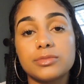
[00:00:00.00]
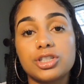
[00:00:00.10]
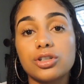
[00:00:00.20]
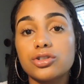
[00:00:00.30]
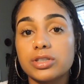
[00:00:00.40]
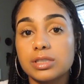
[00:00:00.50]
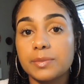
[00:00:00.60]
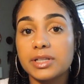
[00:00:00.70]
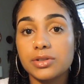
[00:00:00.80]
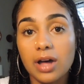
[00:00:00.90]

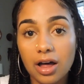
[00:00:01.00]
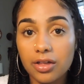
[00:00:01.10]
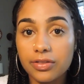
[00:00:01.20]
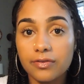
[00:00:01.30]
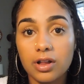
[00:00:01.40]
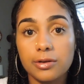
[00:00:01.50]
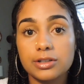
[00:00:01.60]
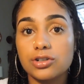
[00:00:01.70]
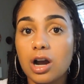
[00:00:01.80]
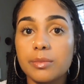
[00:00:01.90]
children's mental health
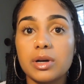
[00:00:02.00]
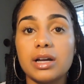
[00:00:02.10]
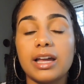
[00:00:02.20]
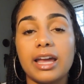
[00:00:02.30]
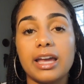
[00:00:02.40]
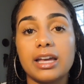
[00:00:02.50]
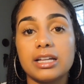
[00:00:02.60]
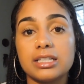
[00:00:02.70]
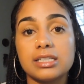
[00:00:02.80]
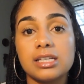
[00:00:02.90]
following trauma
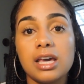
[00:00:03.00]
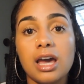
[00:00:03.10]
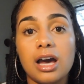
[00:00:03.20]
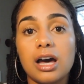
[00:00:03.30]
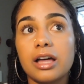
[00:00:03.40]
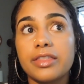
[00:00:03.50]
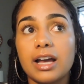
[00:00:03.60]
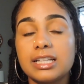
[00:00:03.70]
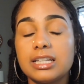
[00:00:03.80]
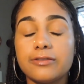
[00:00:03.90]
and the
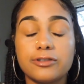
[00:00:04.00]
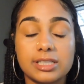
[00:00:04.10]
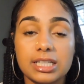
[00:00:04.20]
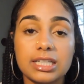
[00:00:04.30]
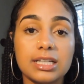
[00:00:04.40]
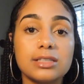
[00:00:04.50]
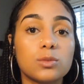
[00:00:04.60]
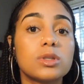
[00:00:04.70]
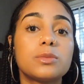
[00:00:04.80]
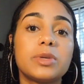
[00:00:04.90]
idea of
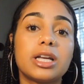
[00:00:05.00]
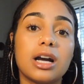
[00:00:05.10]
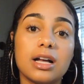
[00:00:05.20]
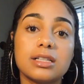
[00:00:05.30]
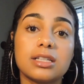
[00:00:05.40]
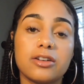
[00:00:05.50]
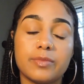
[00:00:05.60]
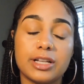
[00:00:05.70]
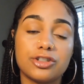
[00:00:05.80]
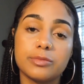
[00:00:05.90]
resilience, was because
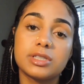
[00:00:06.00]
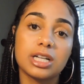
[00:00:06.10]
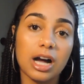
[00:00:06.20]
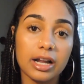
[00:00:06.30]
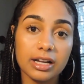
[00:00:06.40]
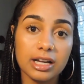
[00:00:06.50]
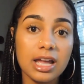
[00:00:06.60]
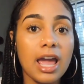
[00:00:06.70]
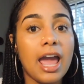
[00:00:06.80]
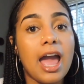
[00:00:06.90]
of my trips to Ghana
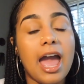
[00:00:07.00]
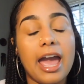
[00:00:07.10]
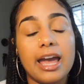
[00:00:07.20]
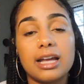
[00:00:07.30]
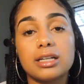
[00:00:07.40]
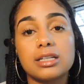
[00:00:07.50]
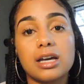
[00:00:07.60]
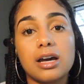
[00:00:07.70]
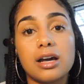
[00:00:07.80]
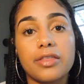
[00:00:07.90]
and
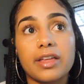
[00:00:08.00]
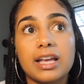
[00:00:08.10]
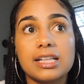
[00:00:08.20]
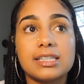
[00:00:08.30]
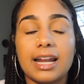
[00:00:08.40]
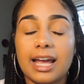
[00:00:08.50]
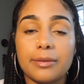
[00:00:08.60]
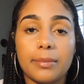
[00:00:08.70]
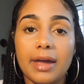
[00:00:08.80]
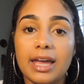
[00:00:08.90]
the kids that I
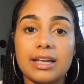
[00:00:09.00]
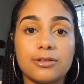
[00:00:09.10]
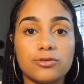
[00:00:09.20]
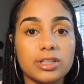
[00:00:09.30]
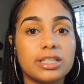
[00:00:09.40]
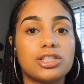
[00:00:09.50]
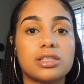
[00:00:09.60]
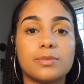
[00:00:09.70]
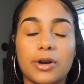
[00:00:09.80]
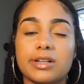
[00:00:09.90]
had met. It really
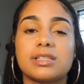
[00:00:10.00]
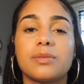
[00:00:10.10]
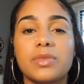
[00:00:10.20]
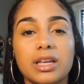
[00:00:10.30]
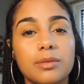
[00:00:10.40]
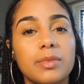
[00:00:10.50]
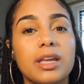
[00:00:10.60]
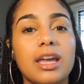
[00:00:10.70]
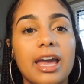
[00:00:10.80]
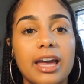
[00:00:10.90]
just sparked something in
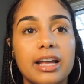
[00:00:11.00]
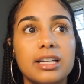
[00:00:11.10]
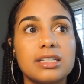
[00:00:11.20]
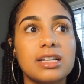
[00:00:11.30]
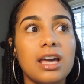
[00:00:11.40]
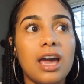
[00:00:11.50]
me, and